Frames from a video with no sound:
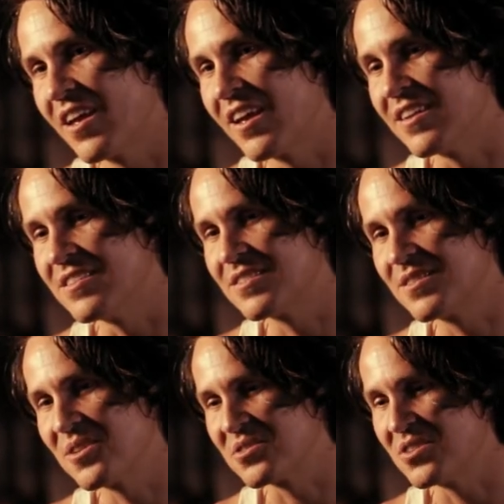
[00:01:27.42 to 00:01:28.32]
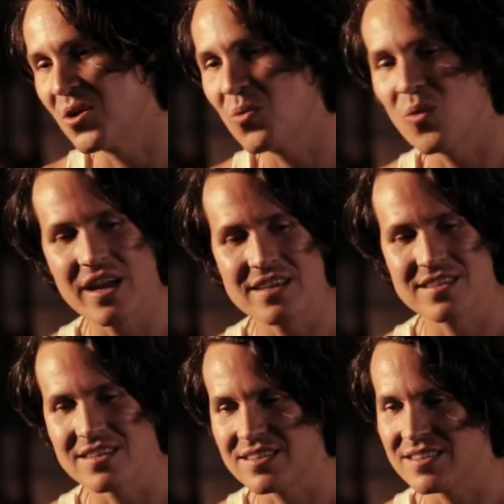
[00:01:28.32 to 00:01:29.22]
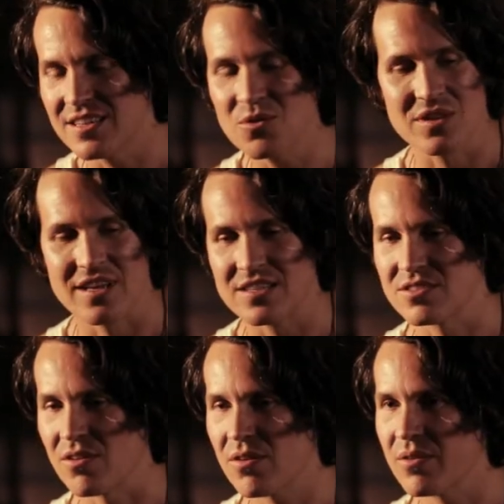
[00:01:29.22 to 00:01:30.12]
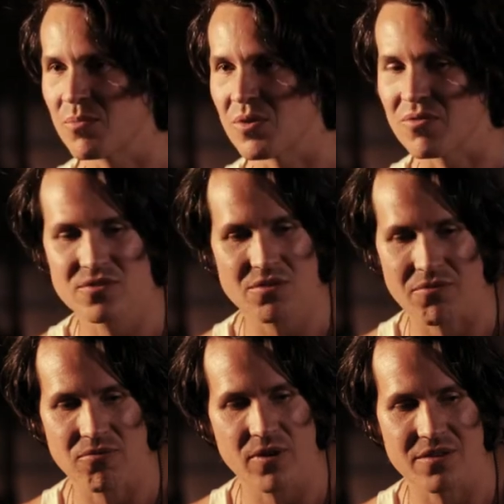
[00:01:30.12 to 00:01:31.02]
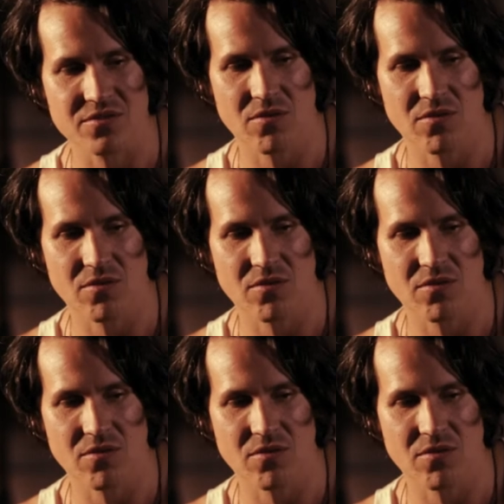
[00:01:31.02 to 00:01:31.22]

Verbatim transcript: And there's no way to deal with that sorrow, and we're so afraid of